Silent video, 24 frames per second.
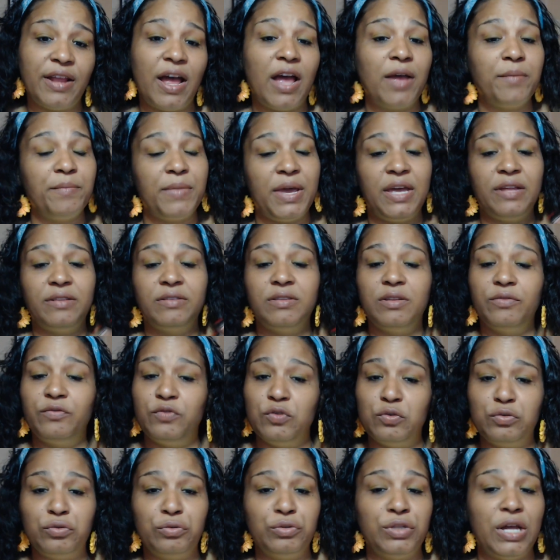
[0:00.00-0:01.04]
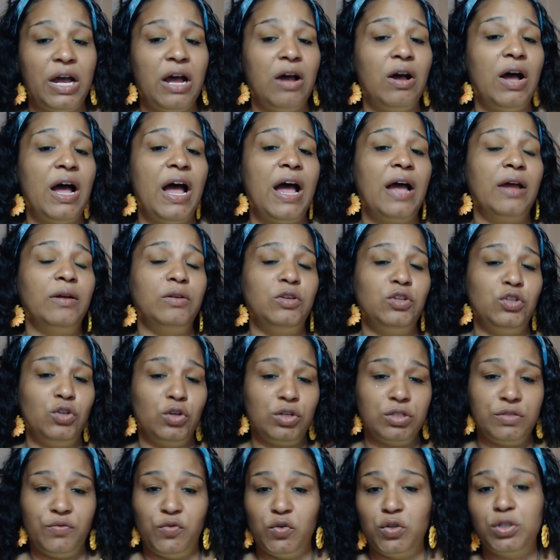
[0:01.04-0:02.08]
I made the voodoo doll,
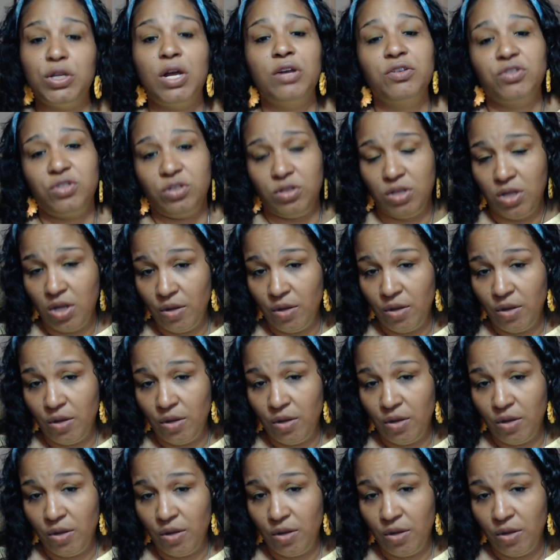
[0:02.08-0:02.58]
because voodoo dolls